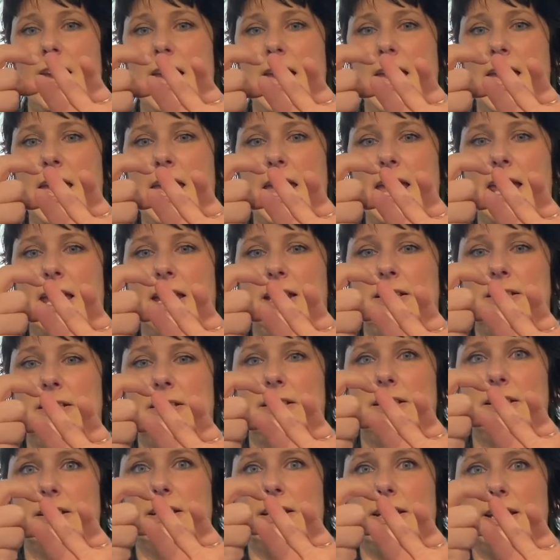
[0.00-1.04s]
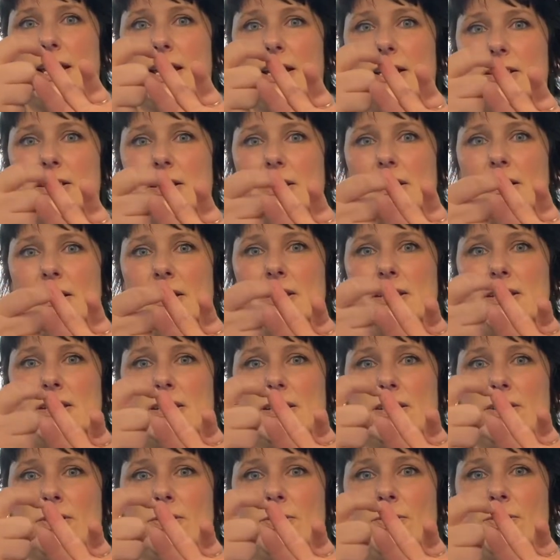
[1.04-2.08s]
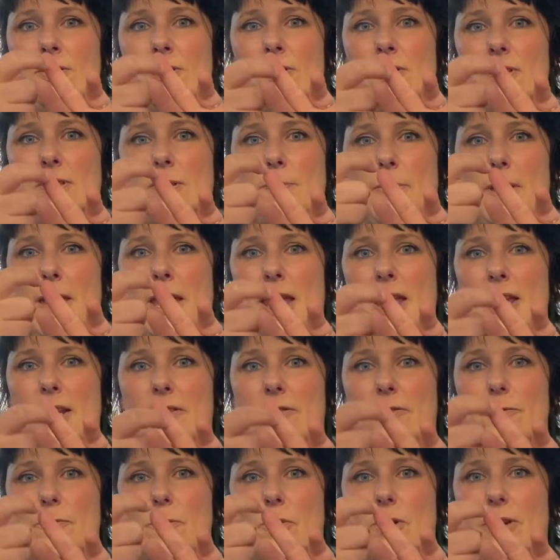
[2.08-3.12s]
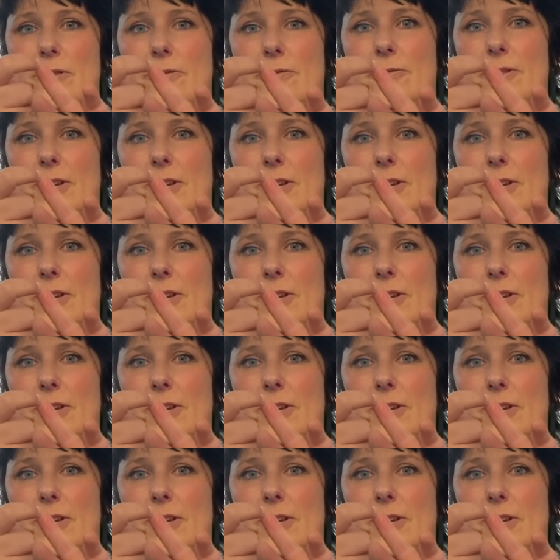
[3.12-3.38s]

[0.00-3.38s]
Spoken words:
and cut into the pad of my